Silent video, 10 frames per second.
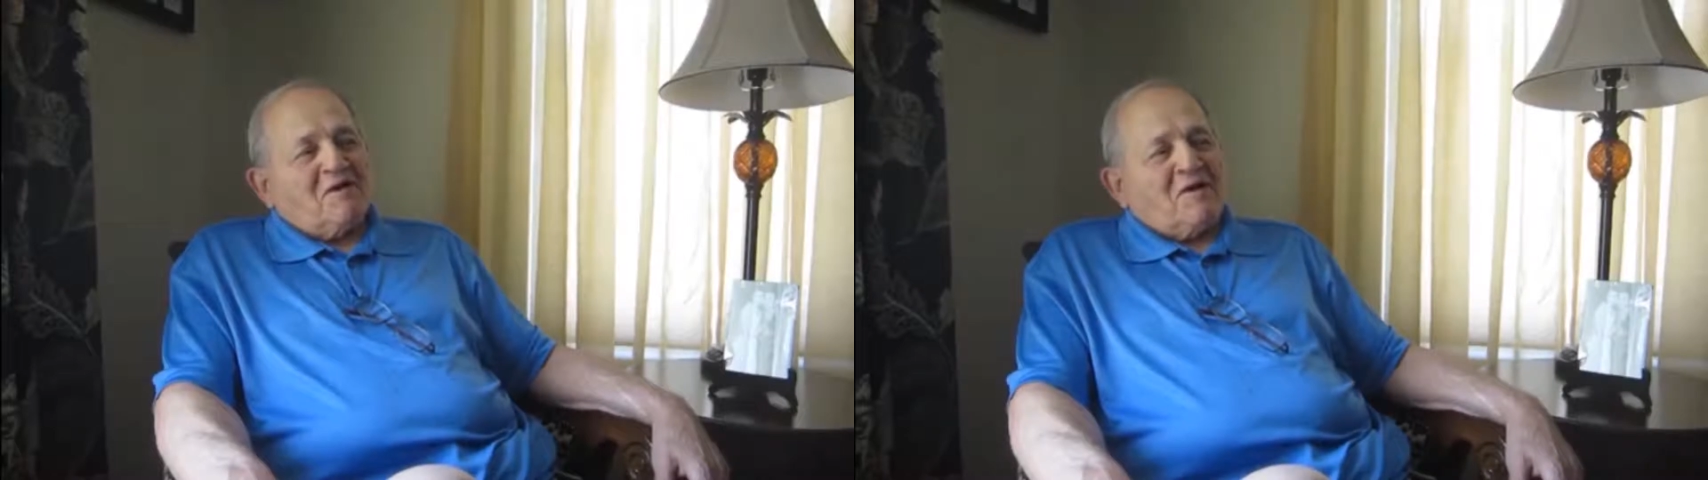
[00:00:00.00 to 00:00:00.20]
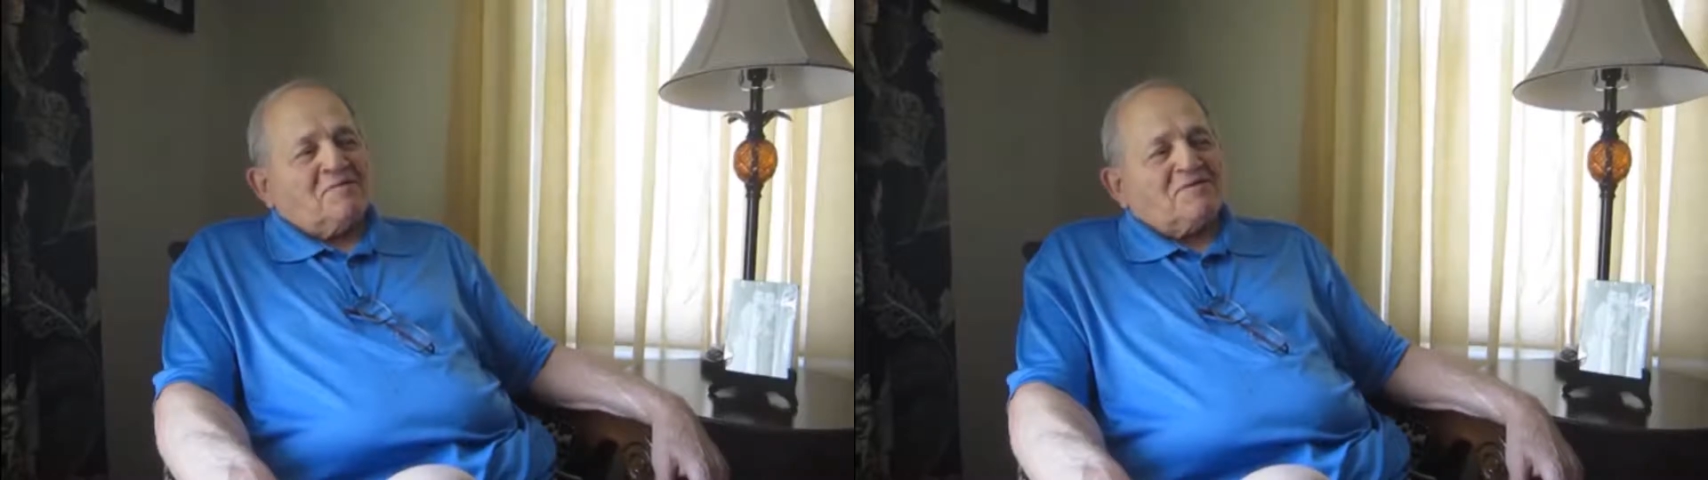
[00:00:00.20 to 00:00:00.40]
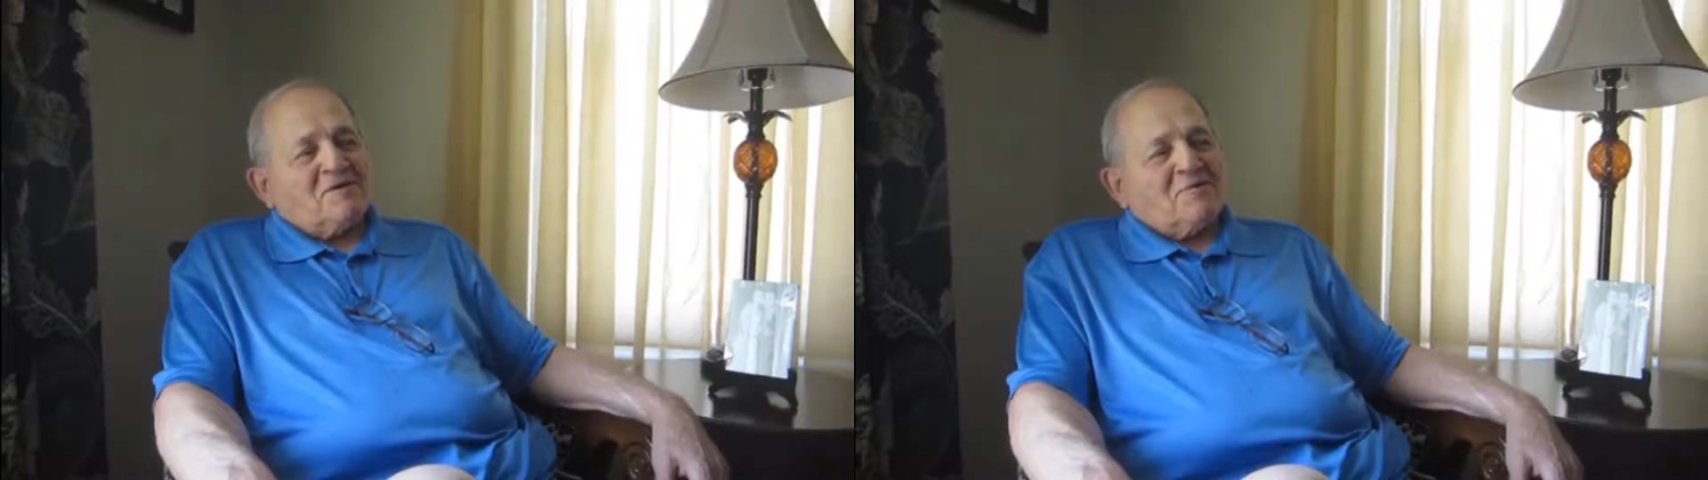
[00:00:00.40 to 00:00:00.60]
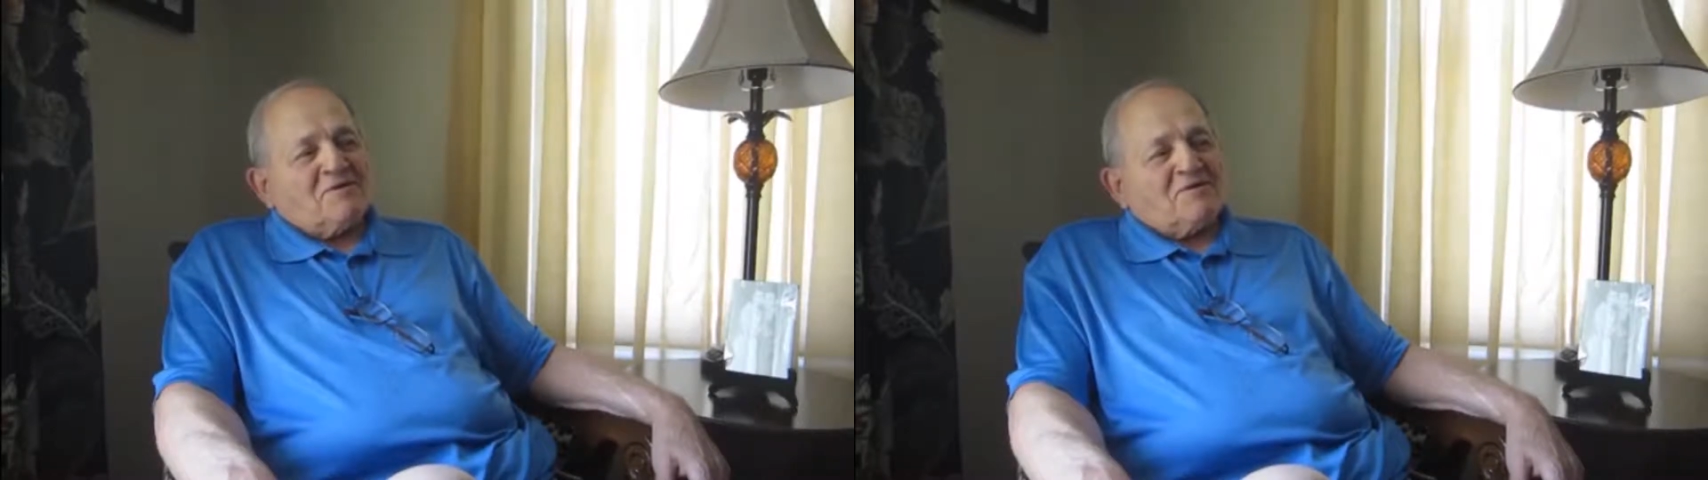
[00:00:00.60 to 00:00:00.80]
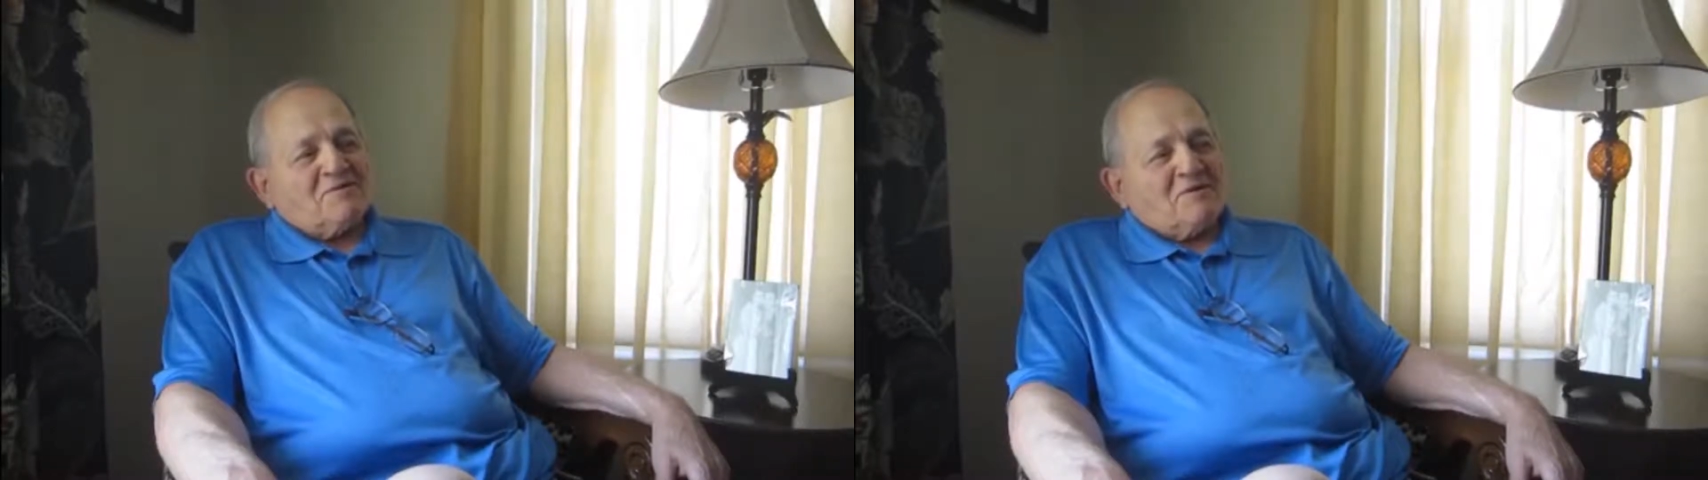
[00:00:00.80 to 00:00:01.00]
Rob's
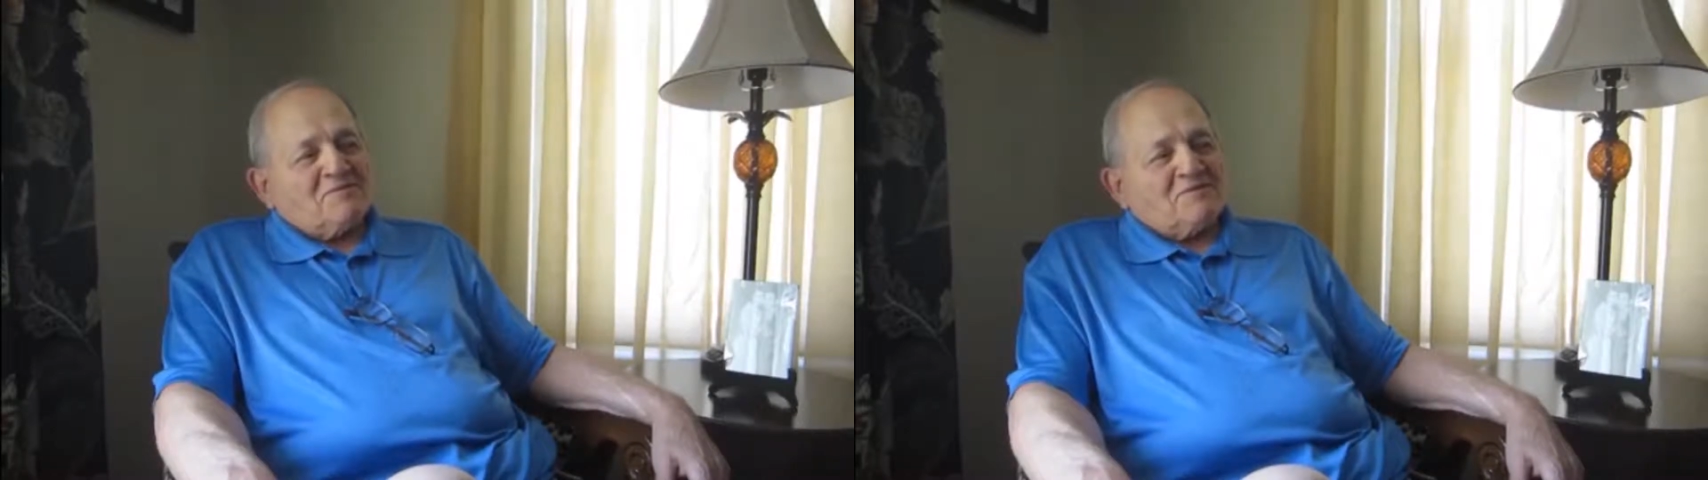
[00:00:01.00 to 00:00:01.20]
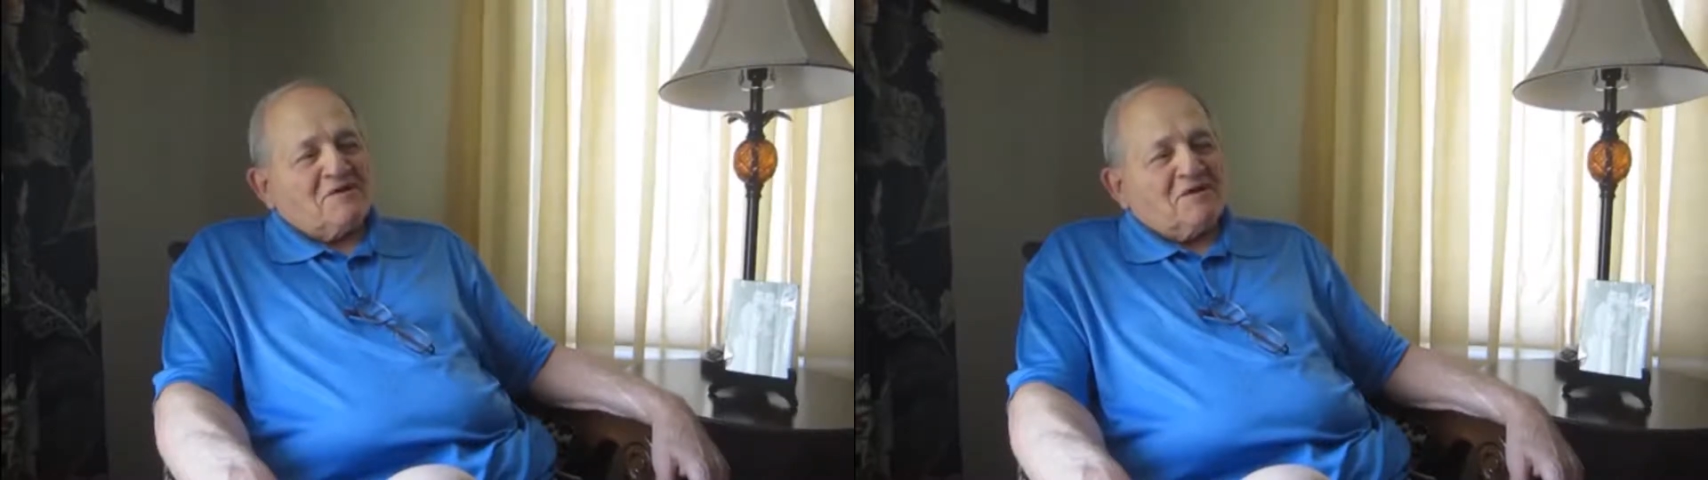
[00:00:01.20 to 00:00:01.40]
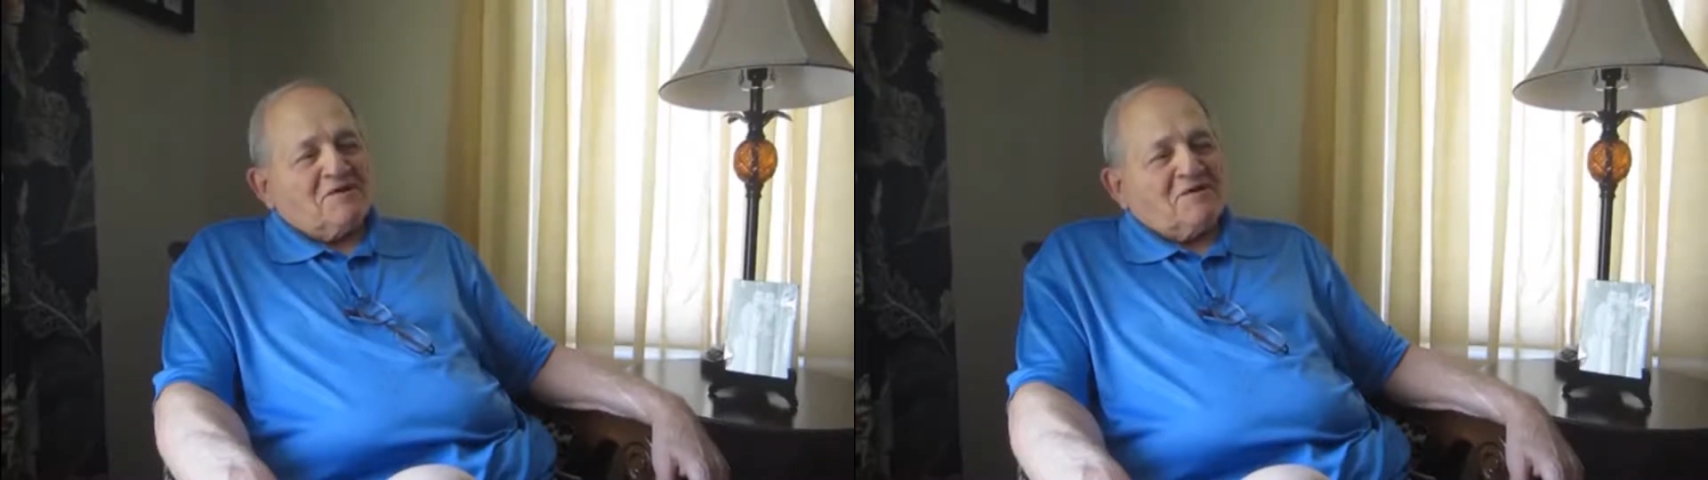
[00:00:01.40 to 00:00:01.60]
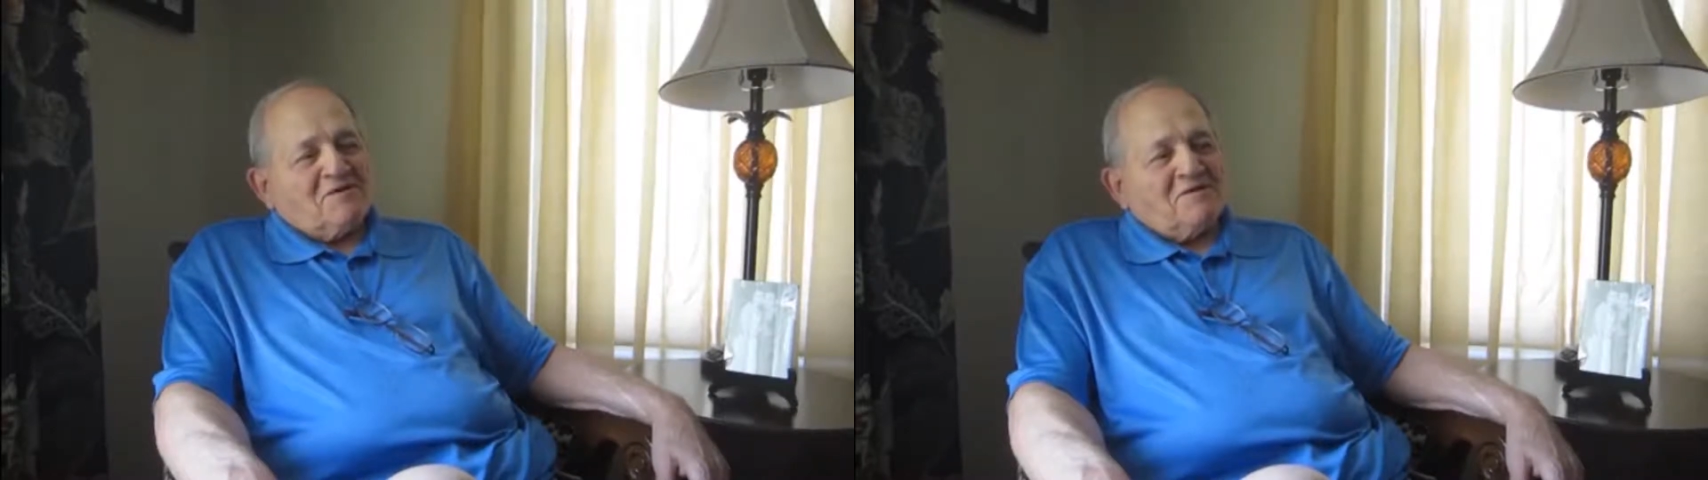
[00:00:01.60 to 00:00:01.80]
stomach's upset,